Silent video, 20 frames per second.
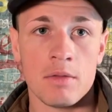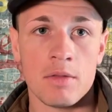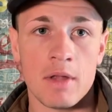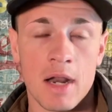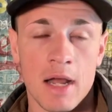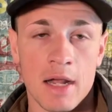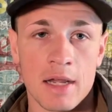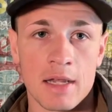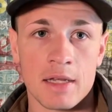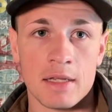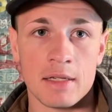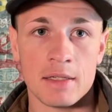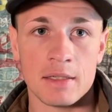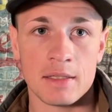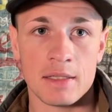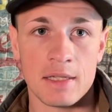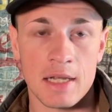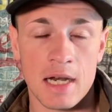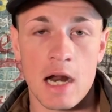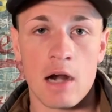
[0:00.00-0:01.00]
that I can
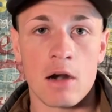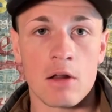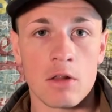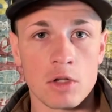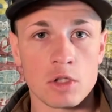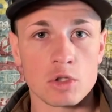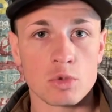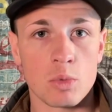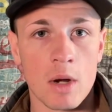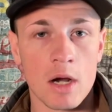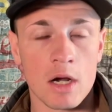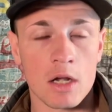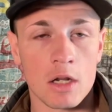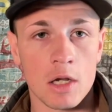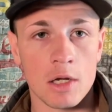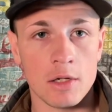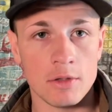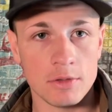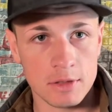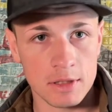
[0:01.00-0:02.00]
get out of those wet
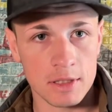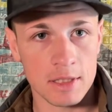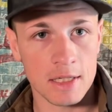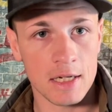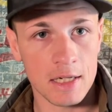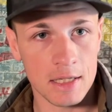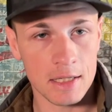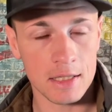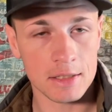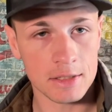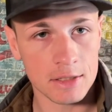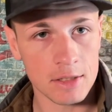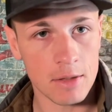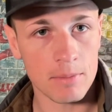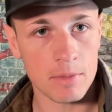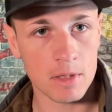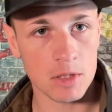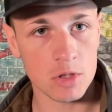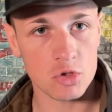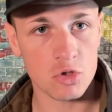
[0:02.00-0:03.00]
clothes and get into
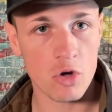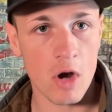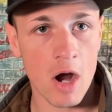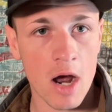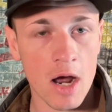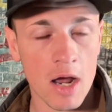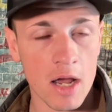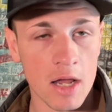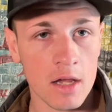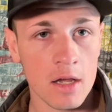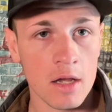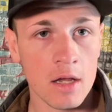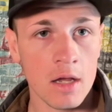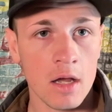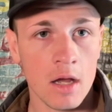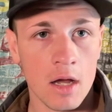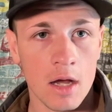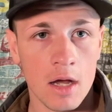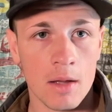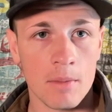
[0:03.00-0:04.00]
something dry
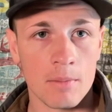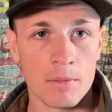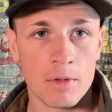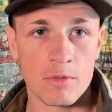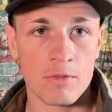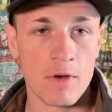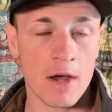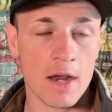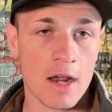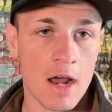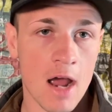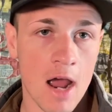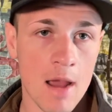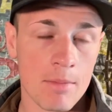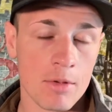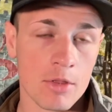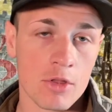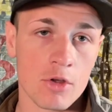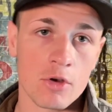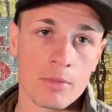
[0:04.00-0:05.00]
to fight
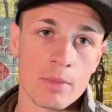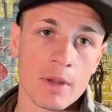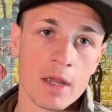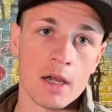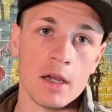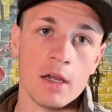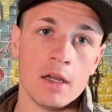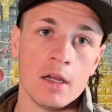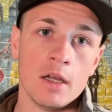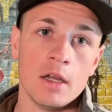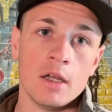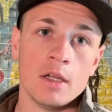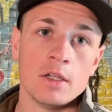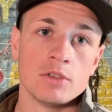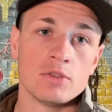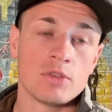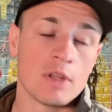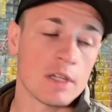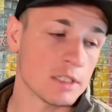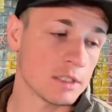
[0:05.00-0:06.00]
hypothermia.
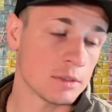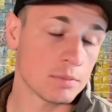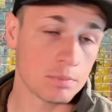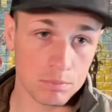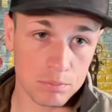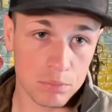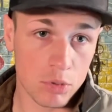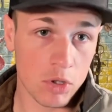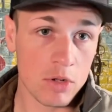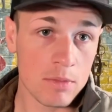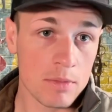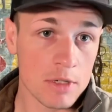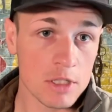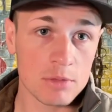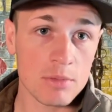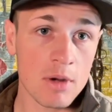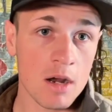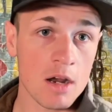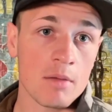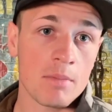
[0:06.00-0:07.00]
So that's pretty
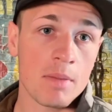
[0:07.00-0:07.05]
much my